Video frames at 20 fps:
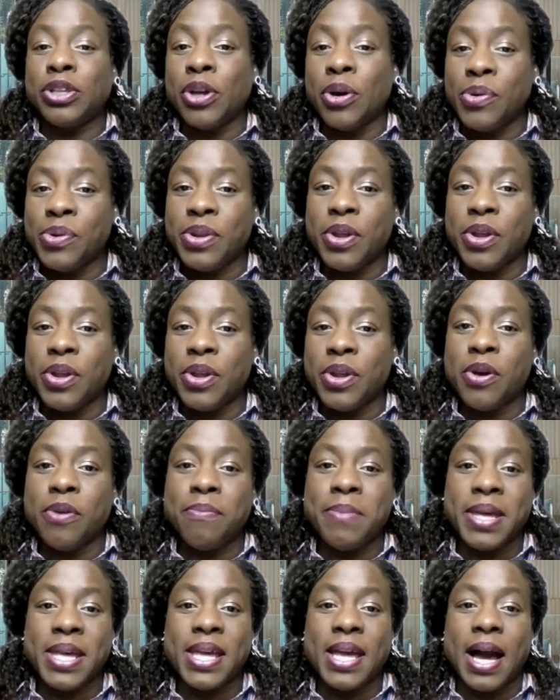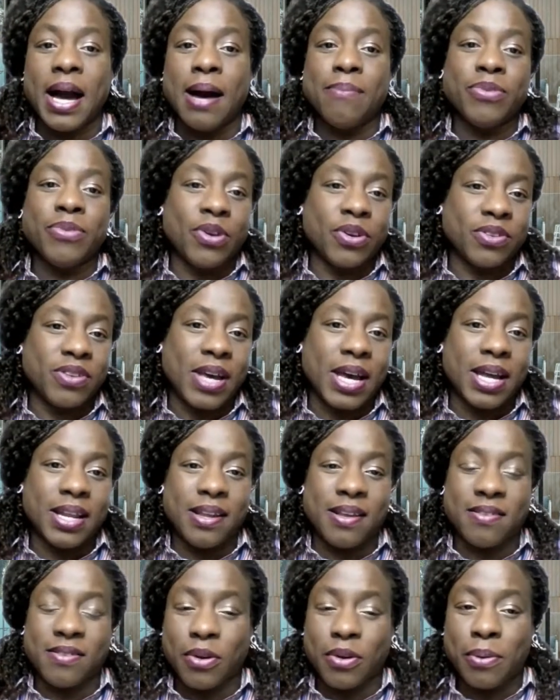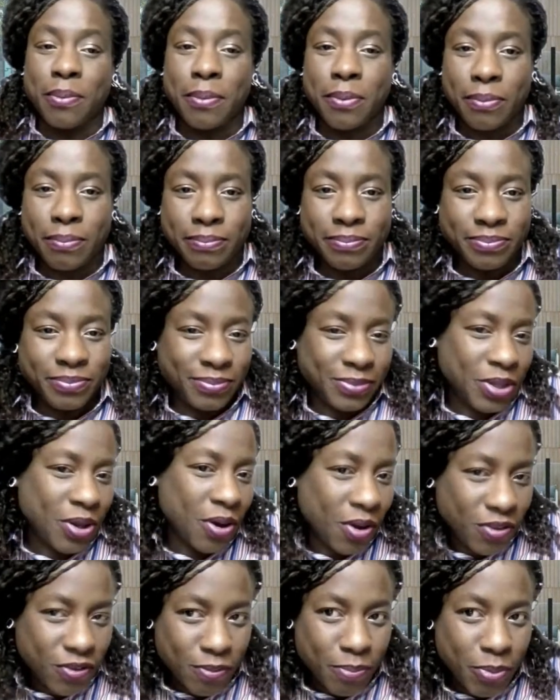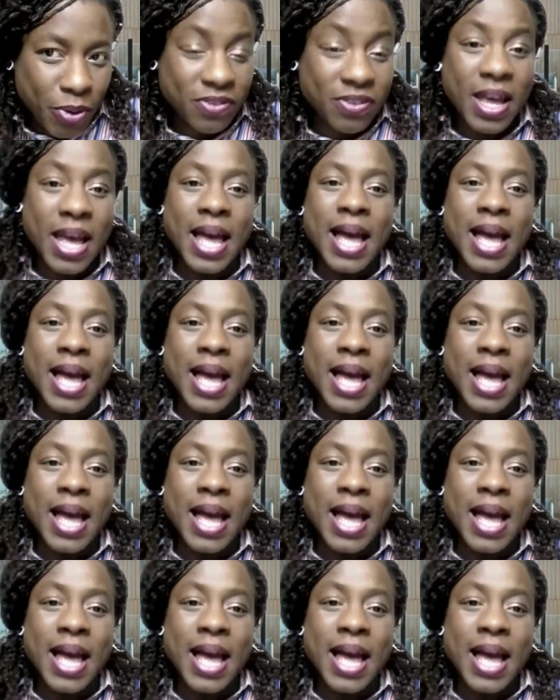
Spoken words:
don't know me, I'm Dr. Adeze Cosmos.